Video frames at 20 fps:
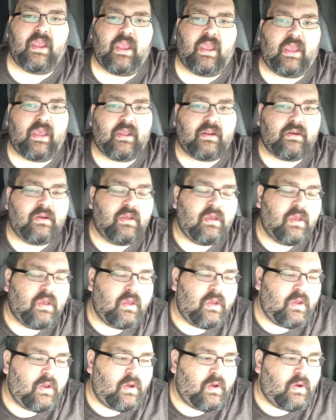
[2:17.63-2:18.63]
And
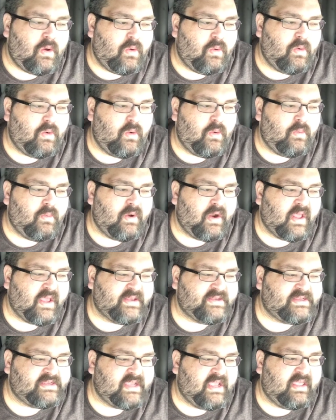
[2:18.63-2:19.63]
when I
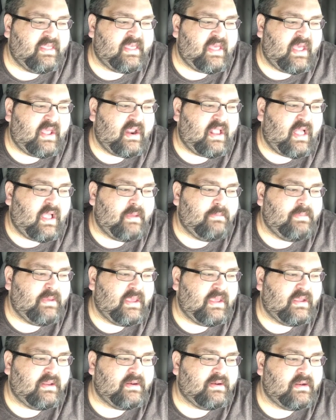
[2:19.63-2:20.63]
say that, I
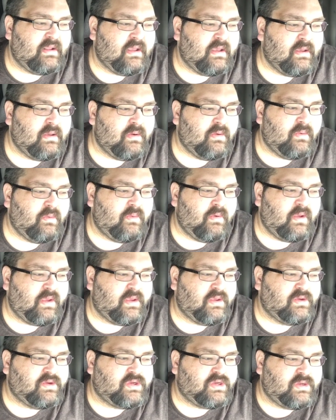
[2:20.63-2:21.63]
mean
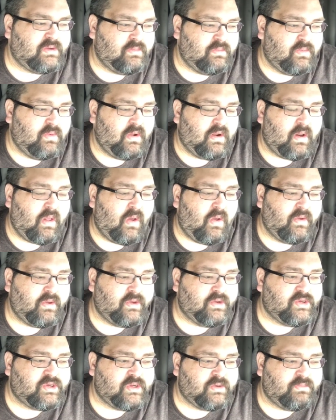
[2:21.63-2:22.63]
what all
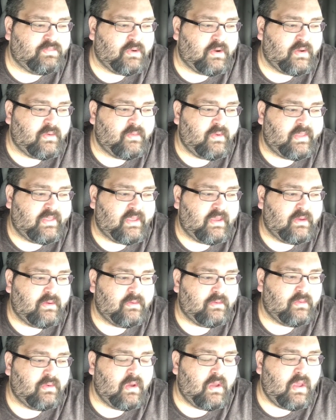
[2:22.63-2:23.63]
you should bring with
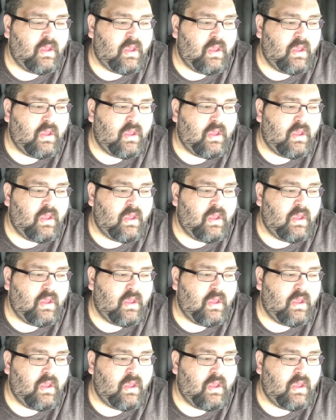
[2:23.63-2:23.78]
you,